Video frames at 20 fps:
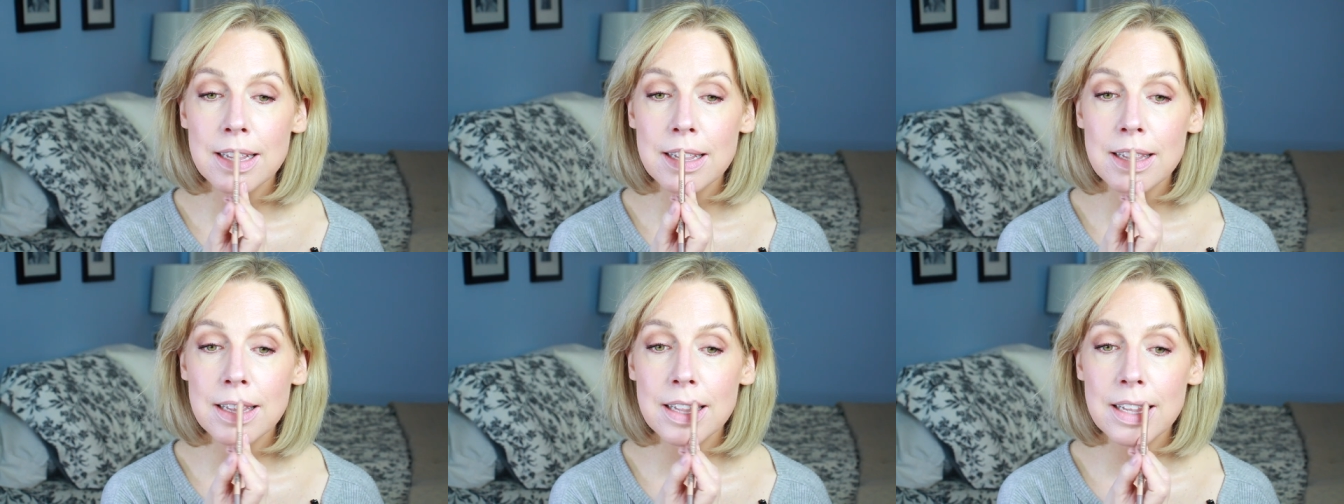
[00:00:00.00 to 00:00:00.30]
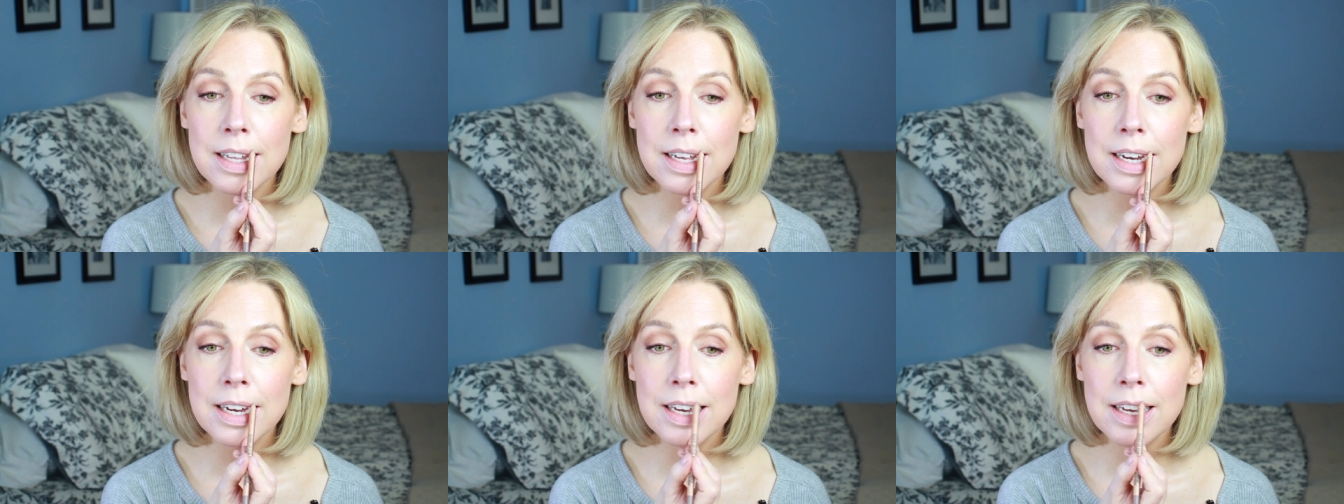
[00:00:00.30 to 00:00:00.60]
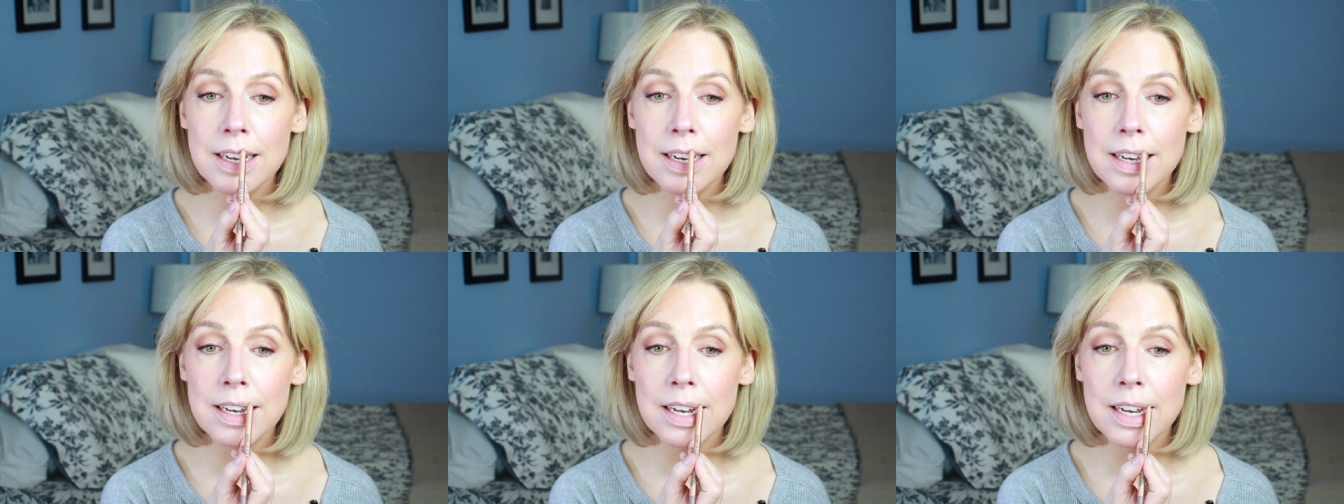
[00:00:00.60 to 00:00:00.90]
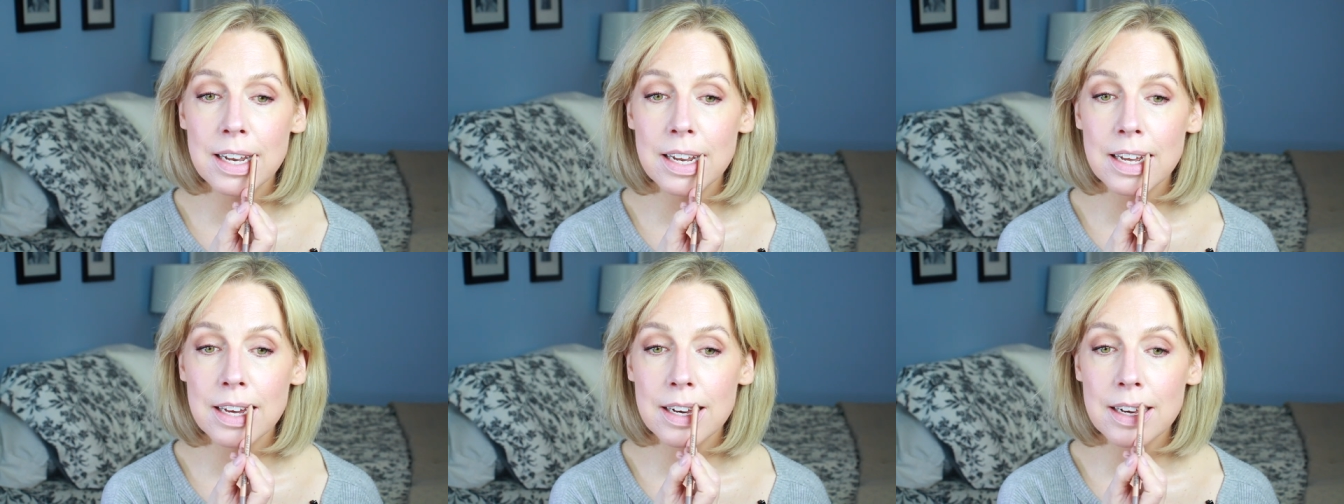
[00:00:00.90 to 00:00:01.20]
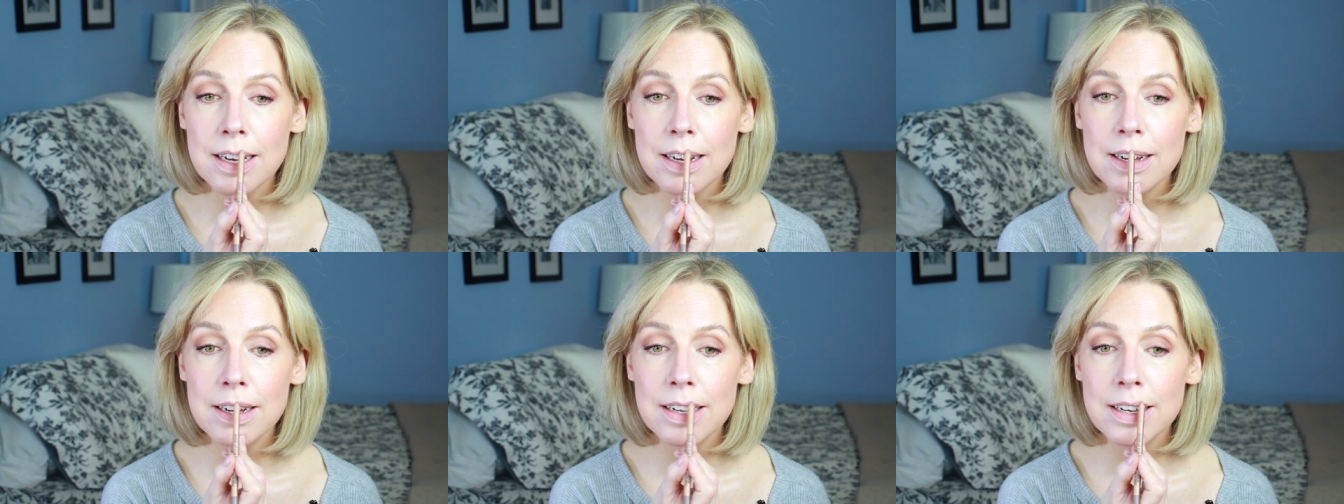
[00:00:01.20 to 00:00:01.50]
light
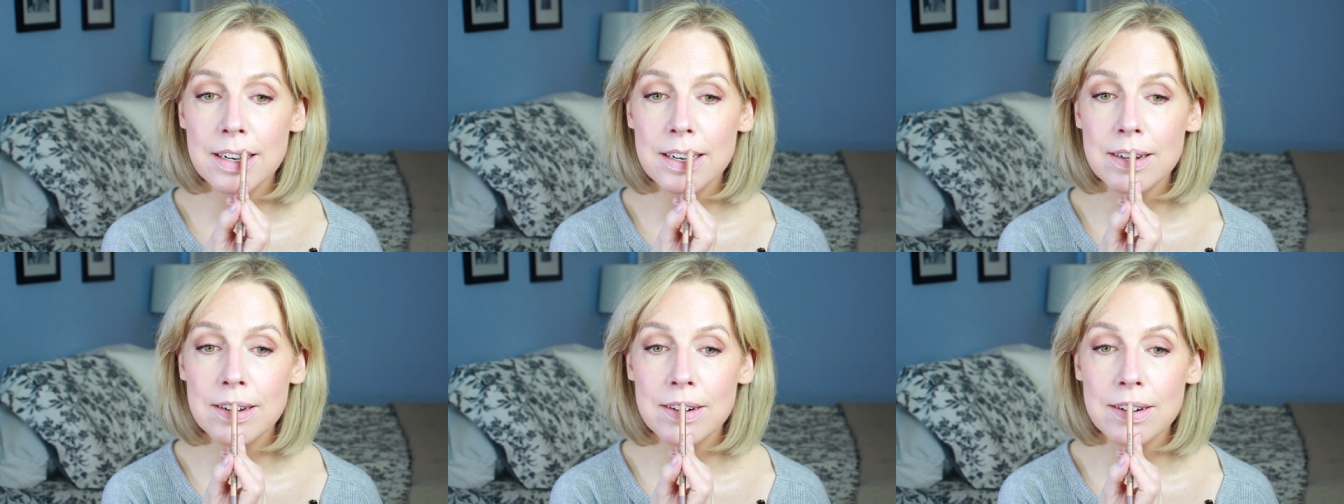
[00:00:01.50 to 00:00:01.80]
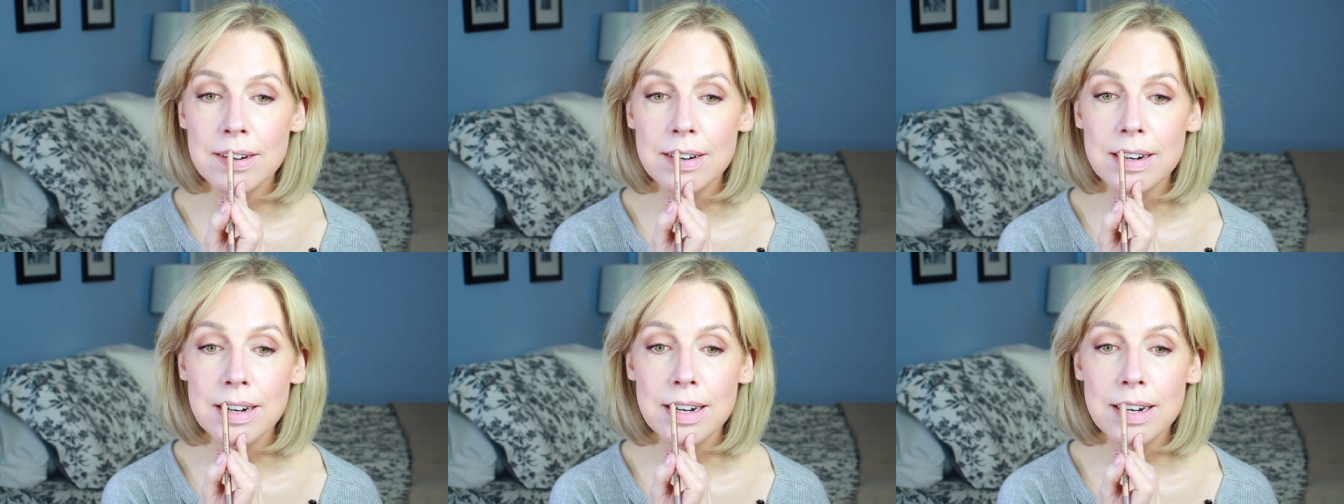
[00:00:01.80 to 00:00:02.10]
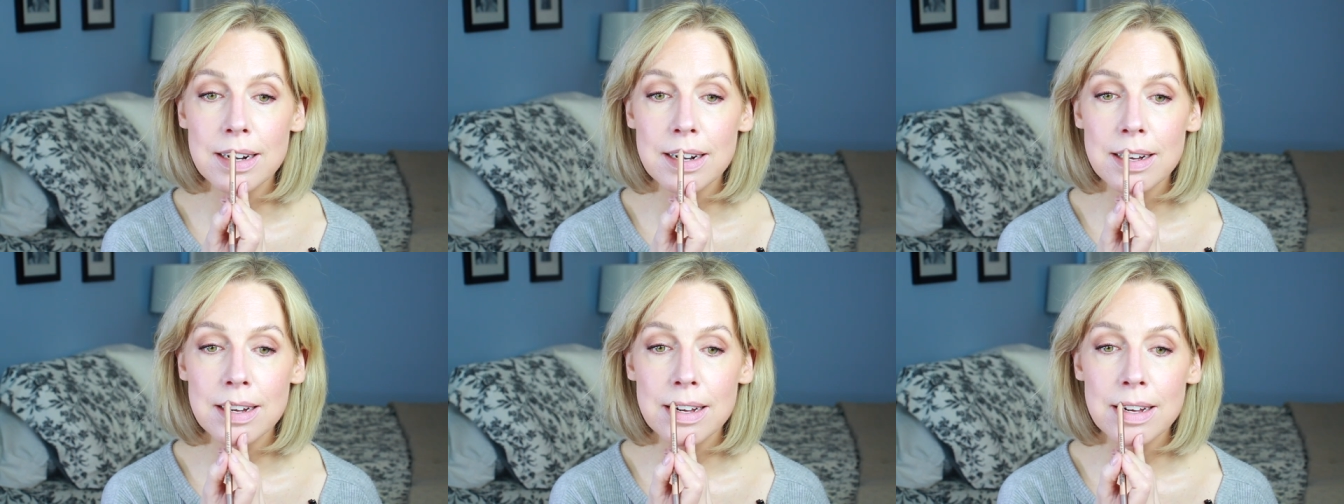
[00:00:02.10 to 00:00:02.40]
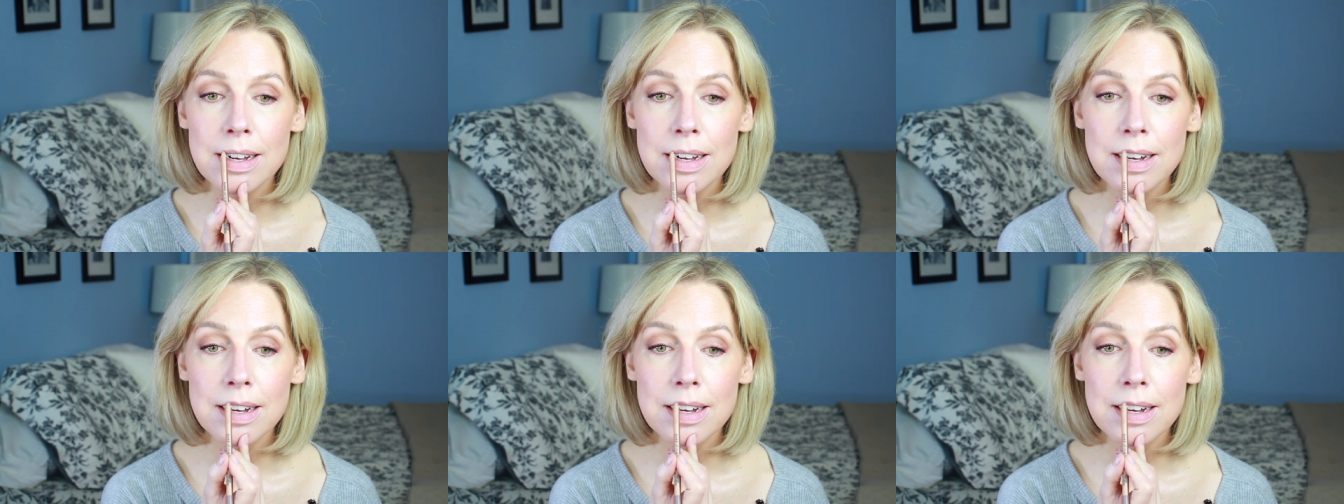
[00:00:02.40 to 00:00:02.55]
contour